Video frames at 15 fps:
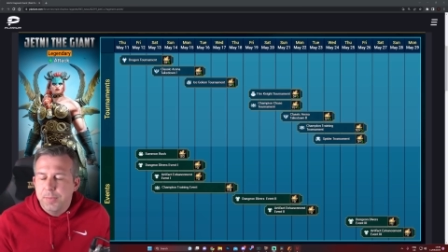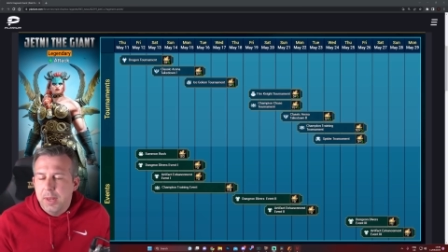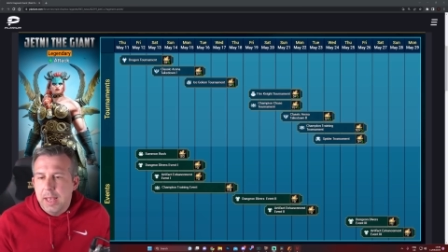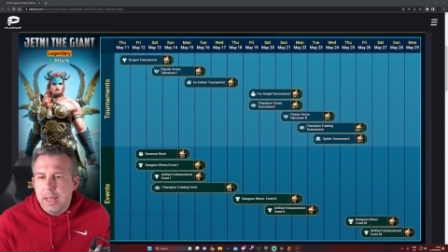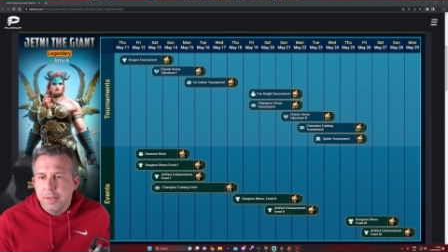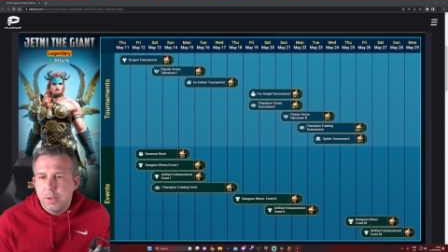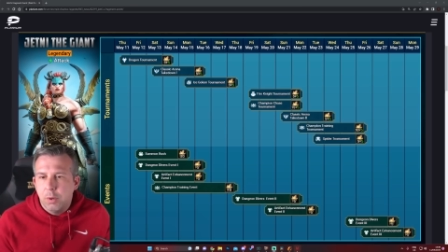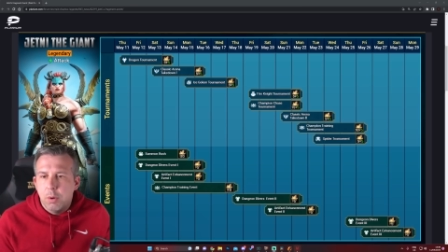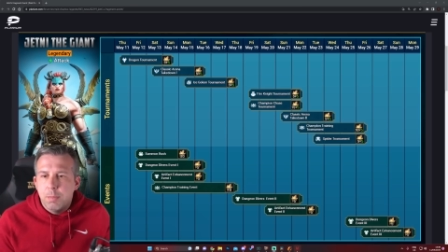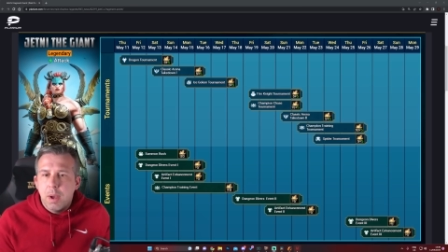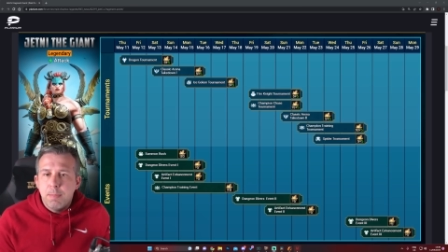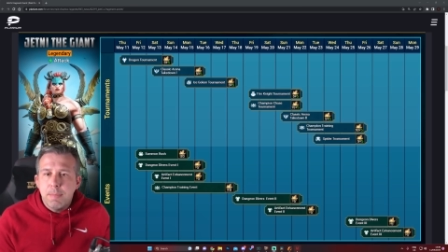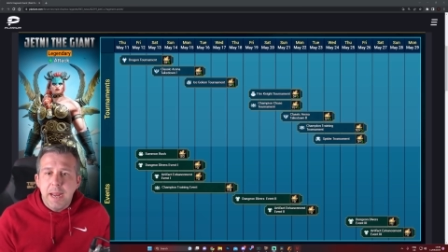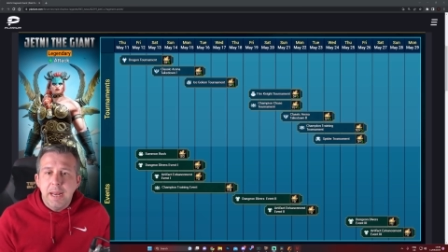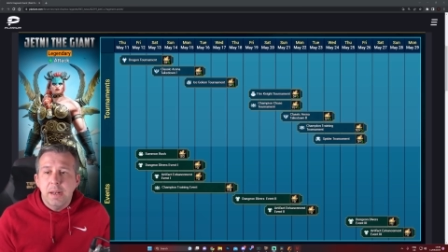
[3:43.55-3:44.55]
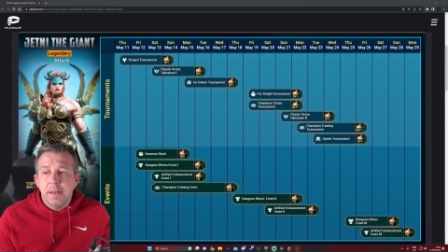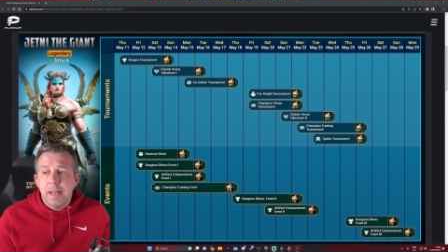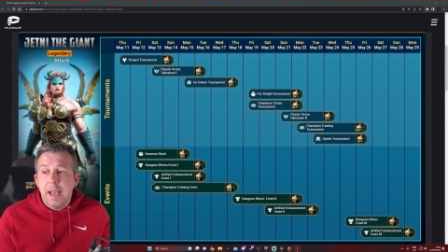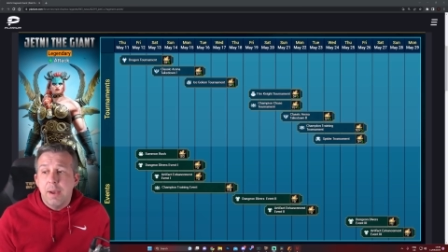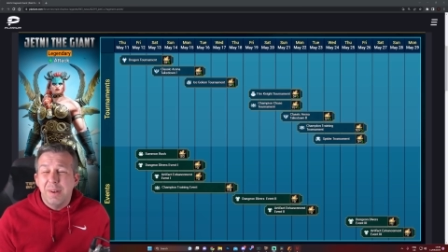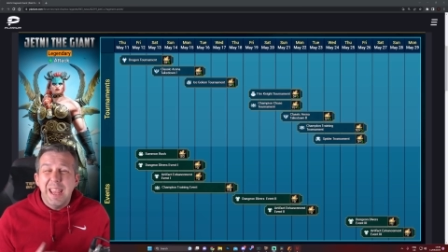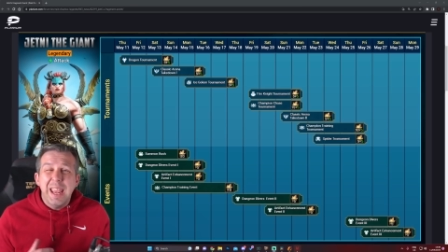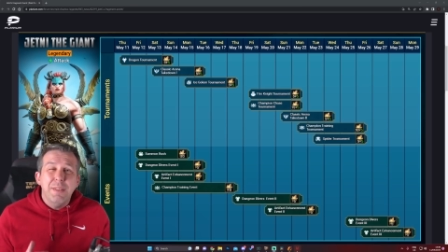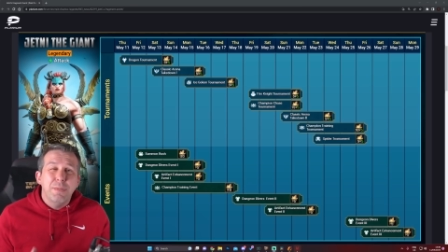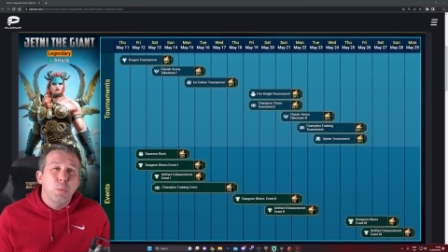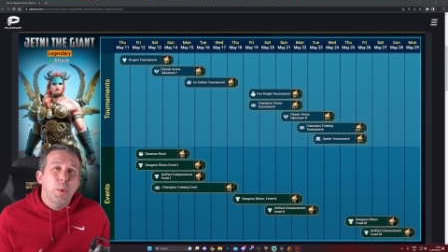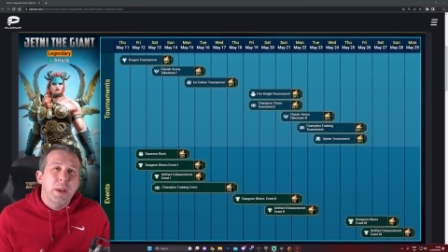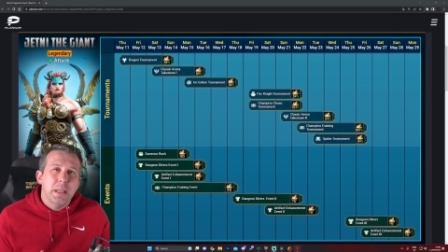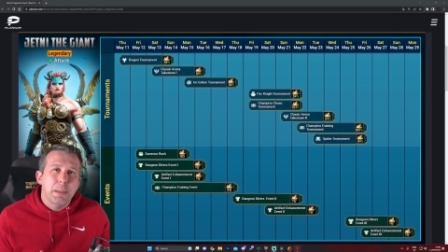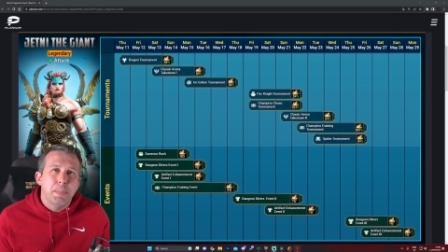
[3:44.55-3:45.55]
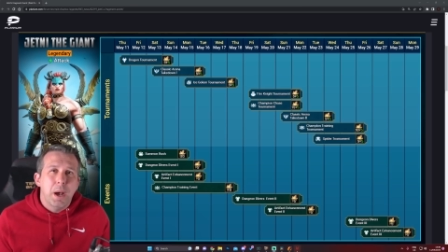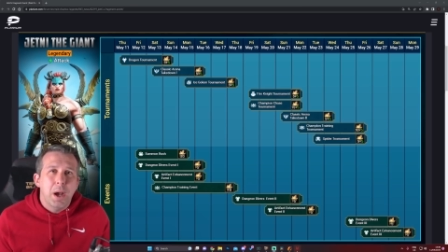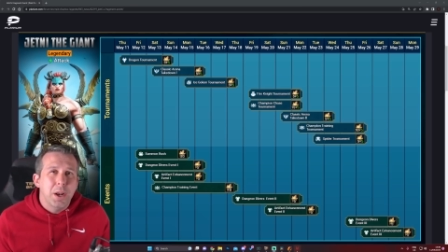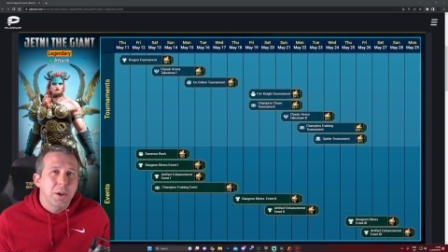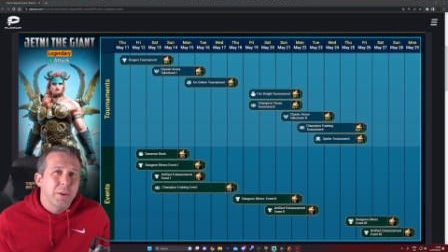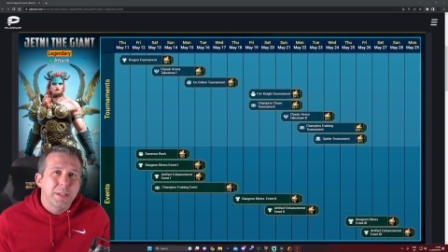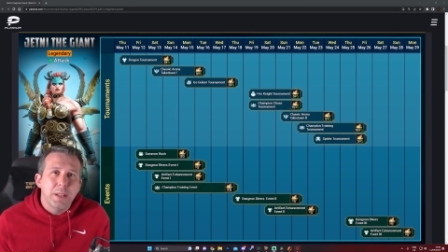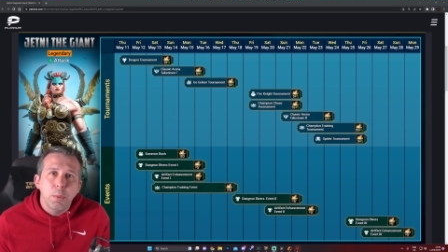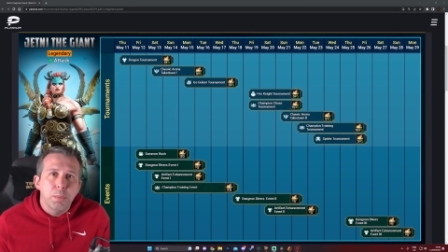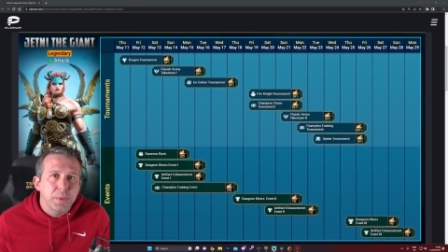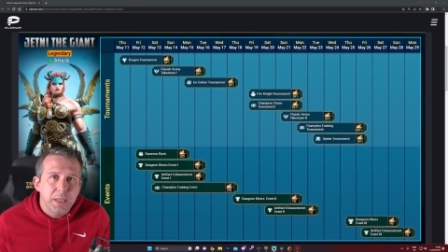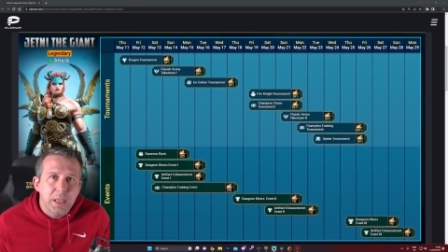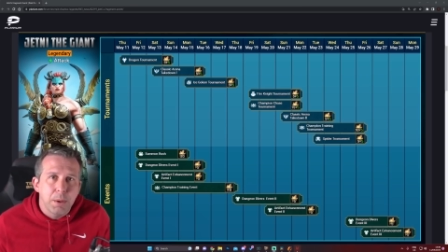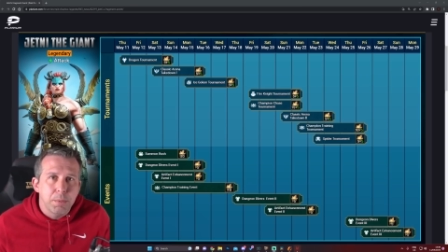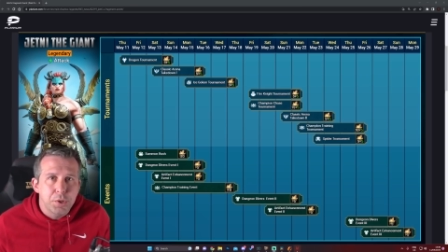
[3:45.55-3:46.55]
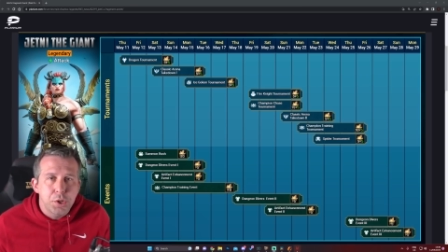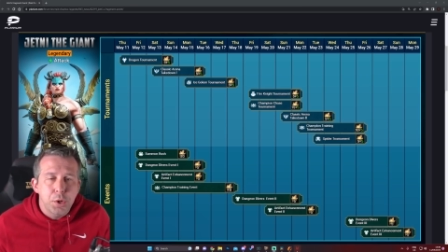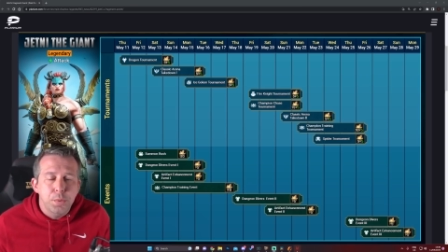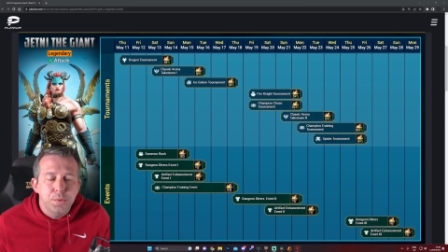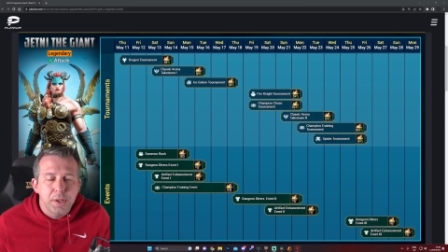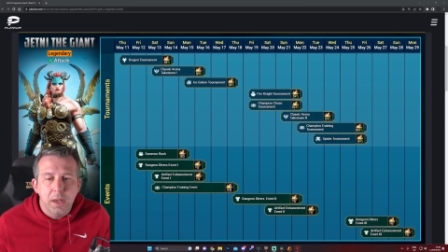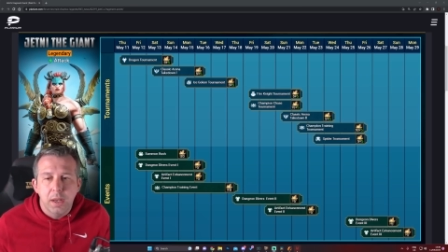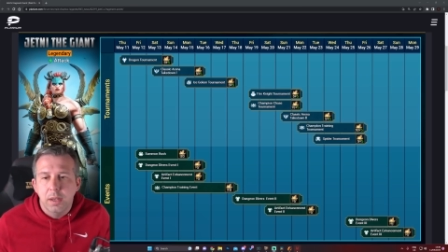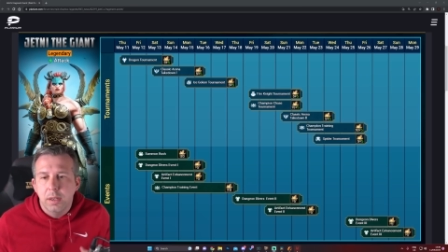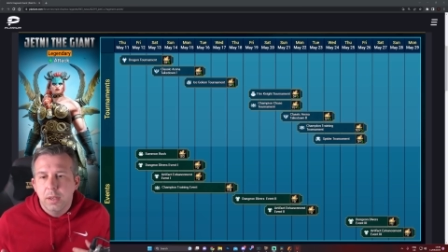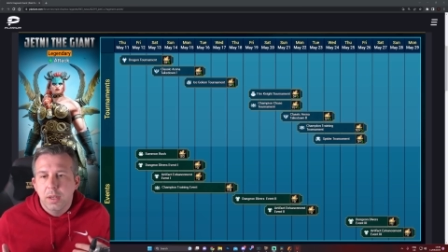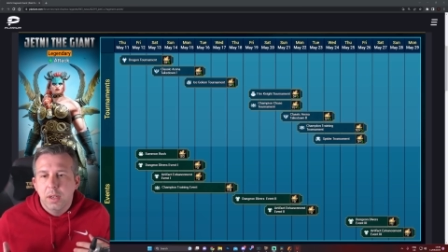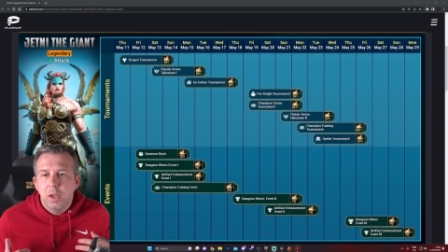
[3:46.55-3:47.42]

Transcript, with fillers: Yeah, so on my main account, even with the partner, I don't think I would use her.